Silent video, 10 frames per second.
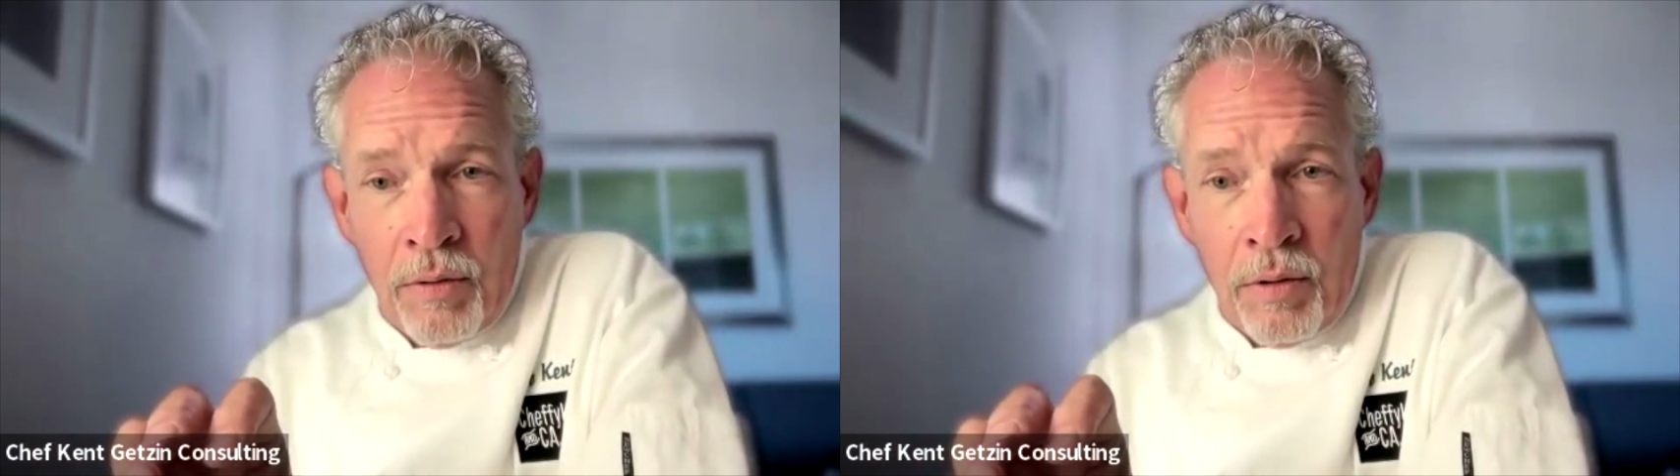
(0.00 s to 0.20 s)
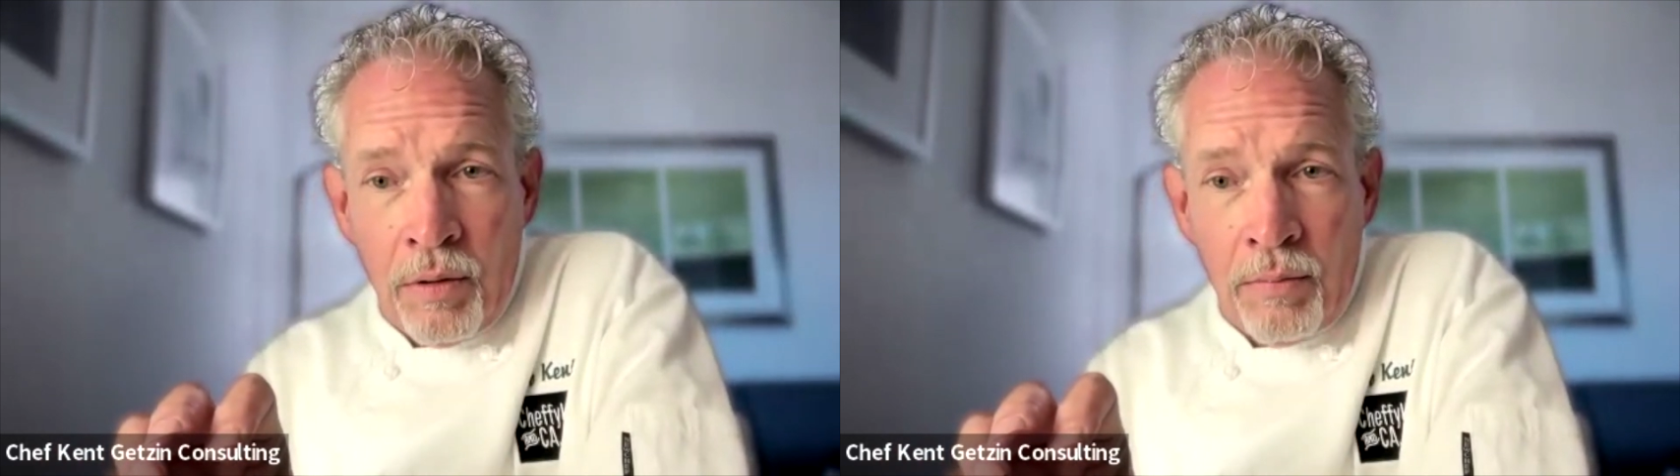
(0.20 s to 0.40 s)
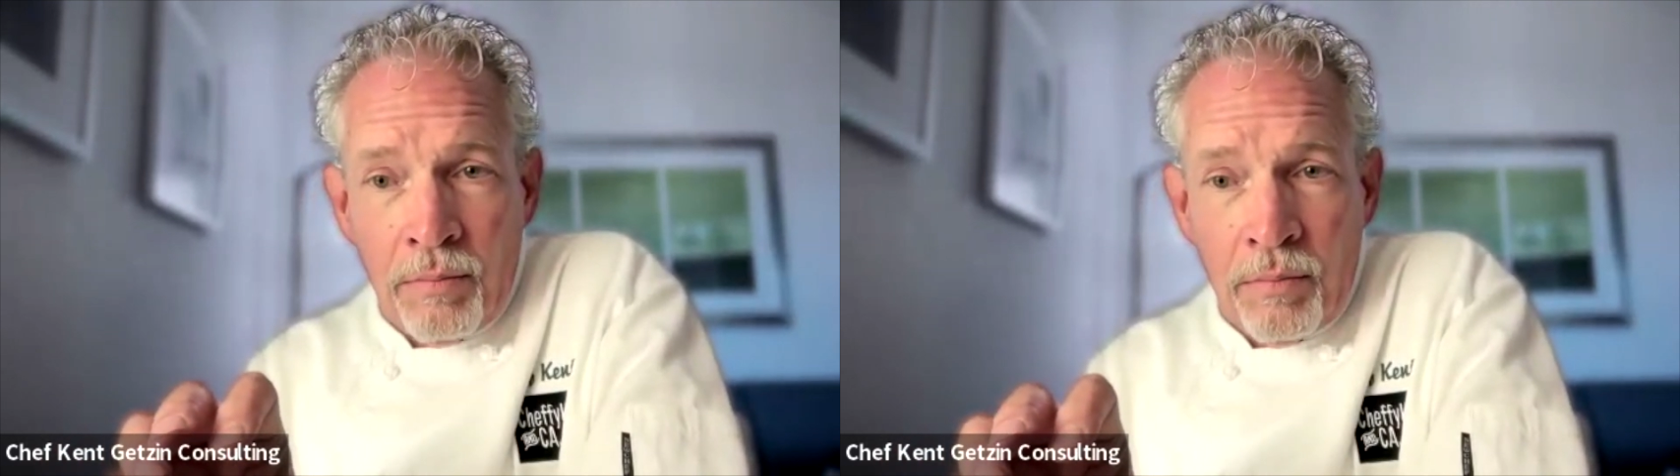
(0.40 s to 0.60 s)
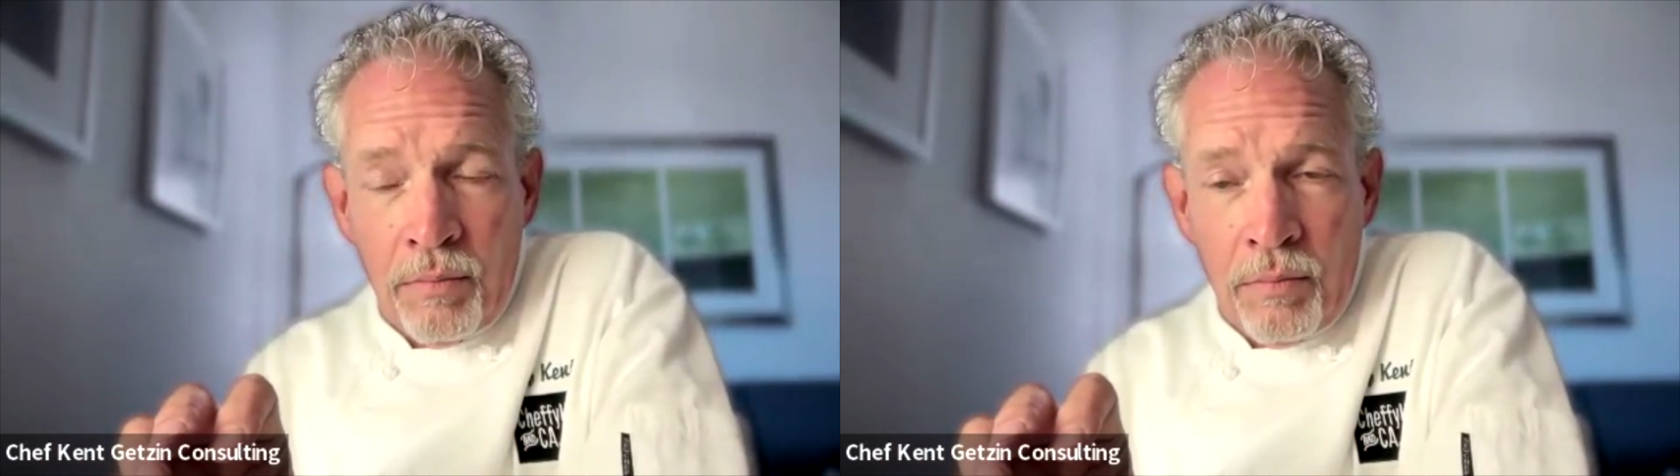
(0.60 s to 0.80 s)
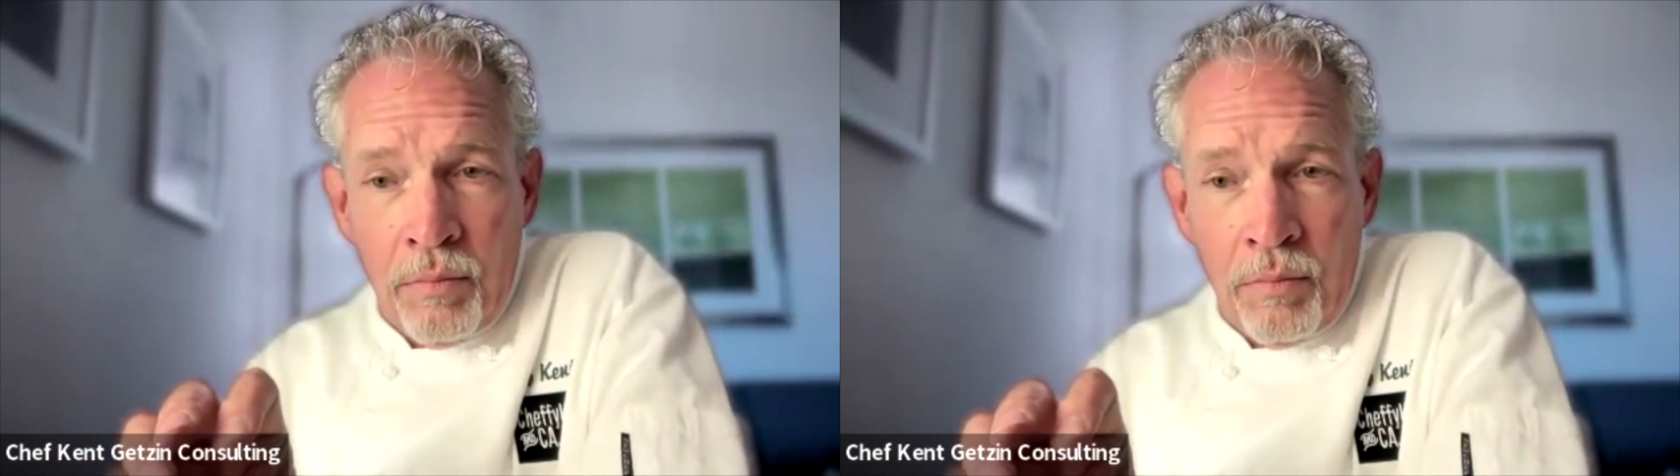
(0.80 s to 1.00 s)
Uh,
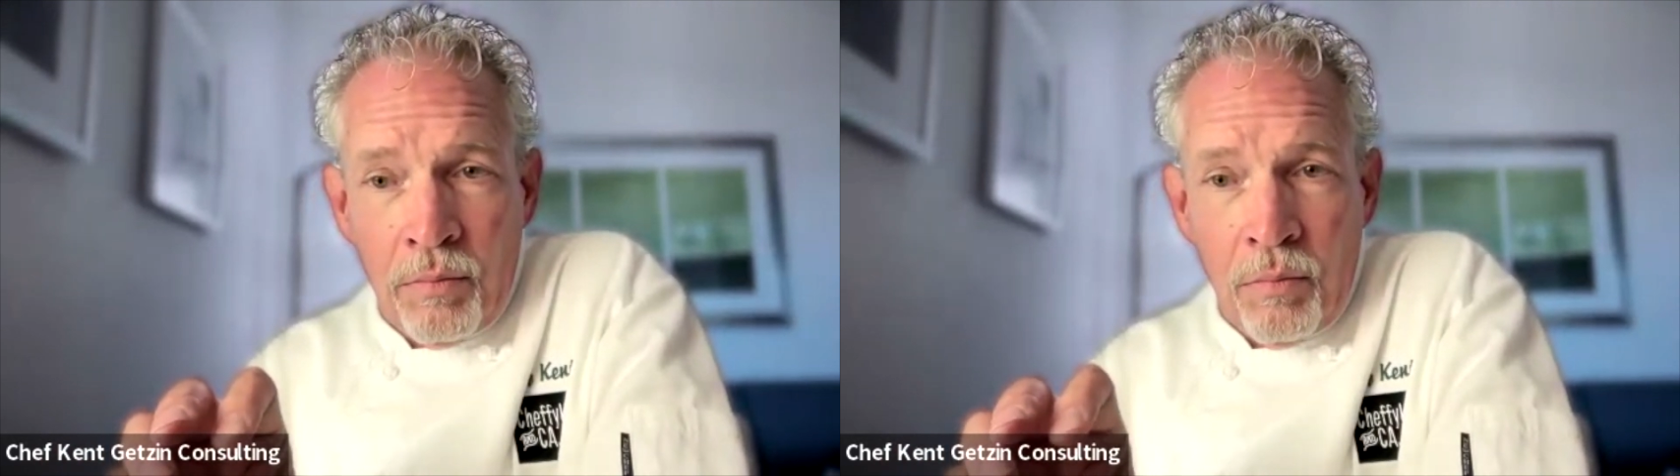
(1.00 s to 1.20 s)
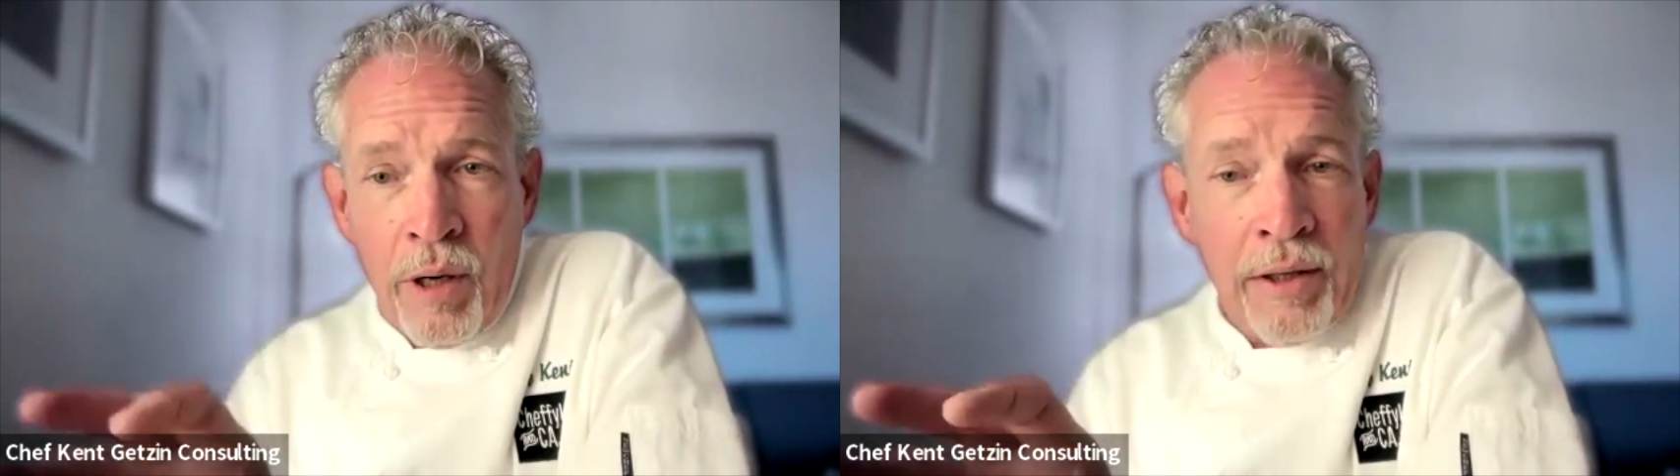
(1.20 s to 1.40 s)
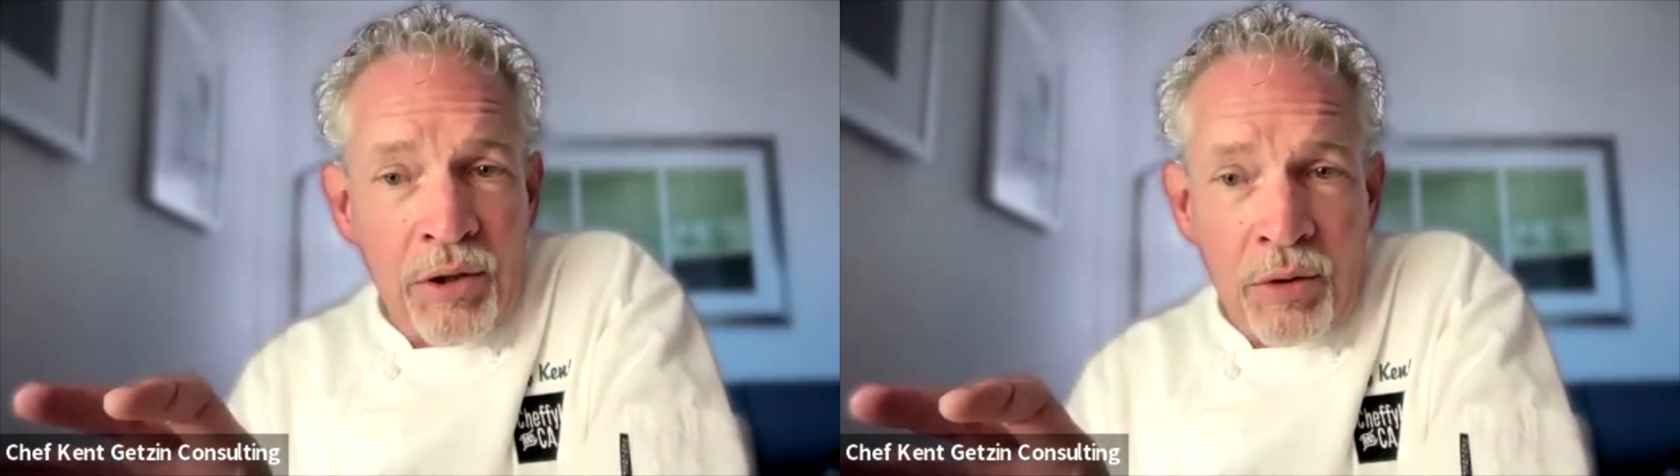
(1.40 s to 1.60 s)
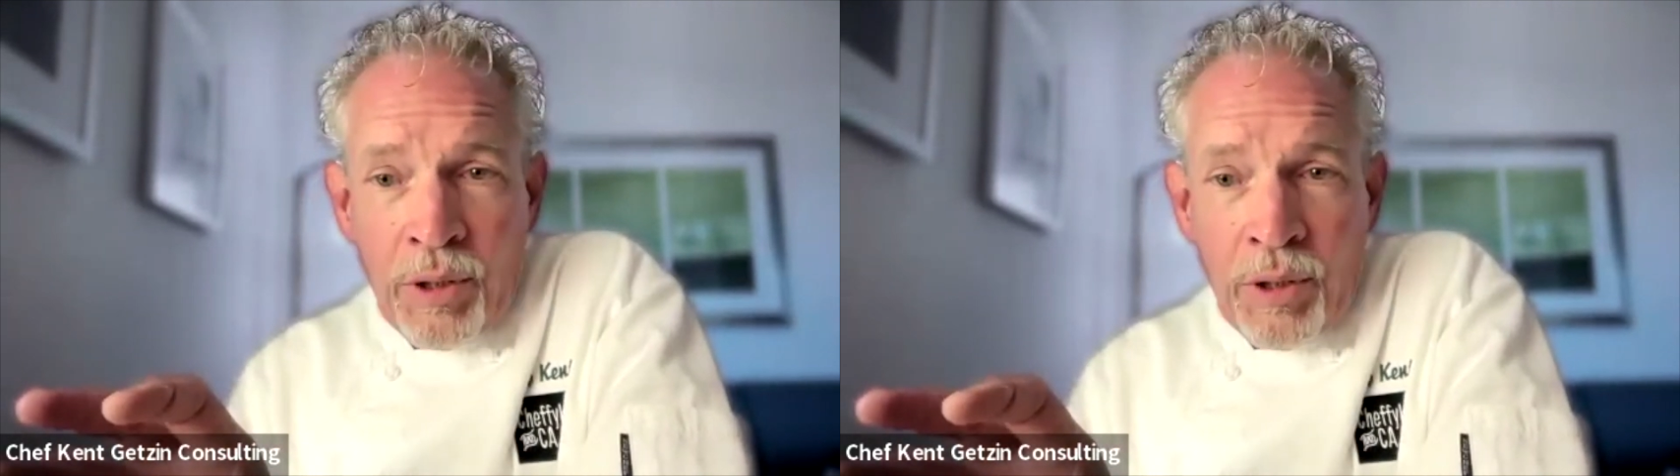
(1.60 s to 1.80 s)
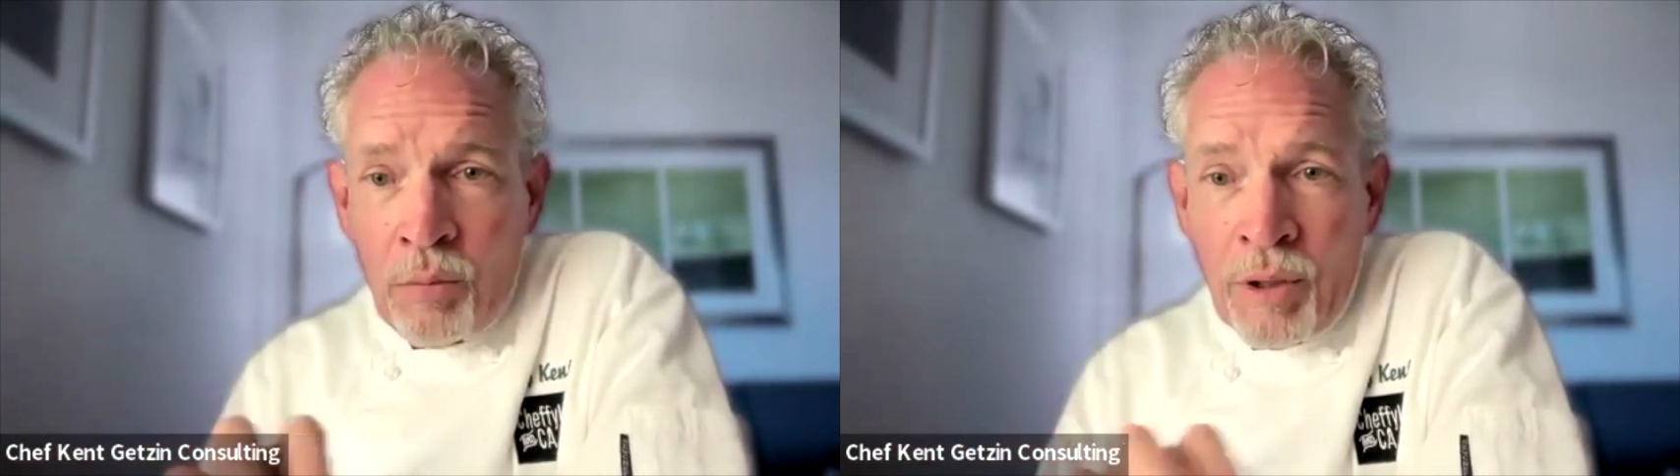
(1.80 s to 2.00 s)
One is
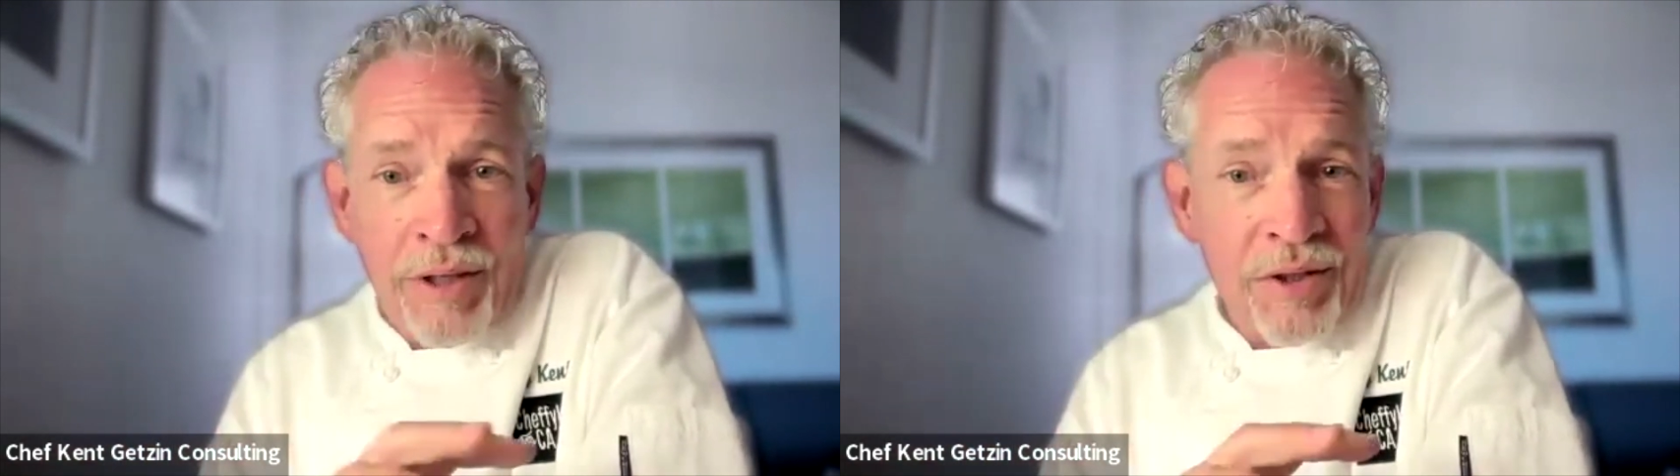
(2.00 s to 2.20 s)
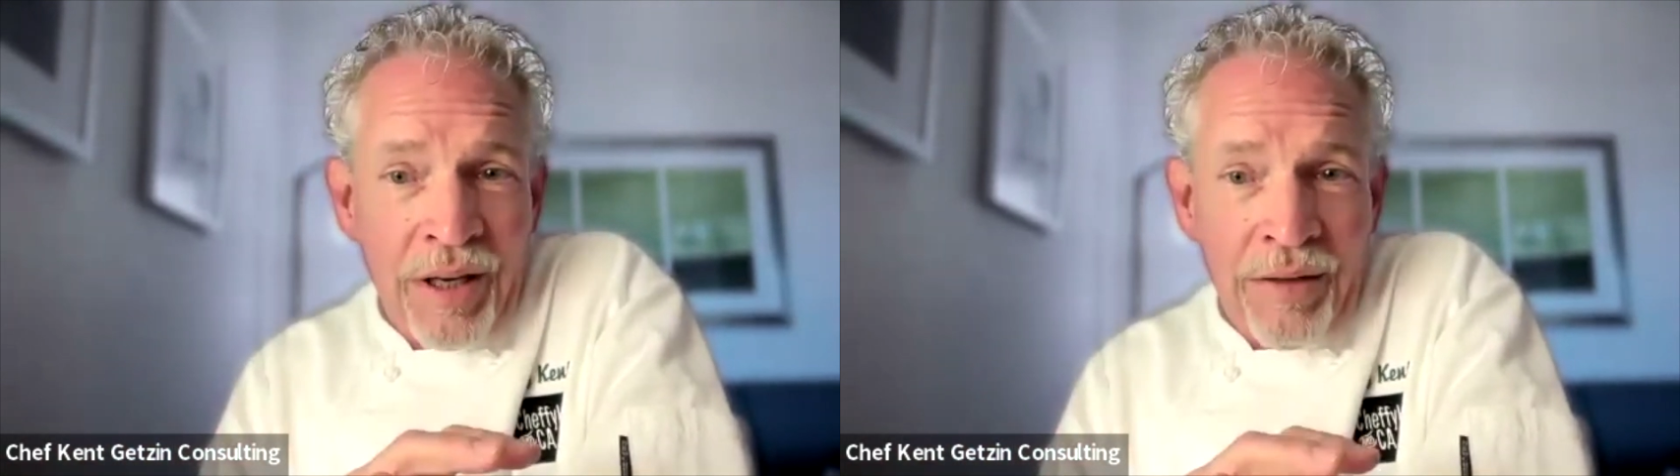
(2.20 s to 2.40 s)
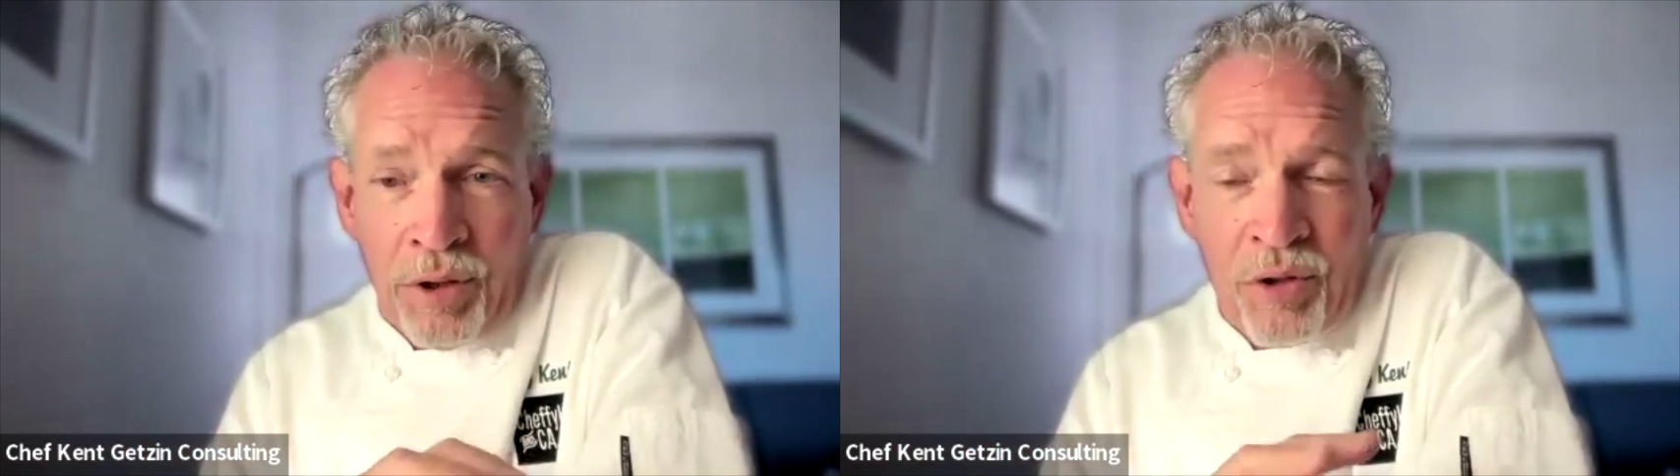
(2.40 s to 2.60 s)
sweet and one is savory.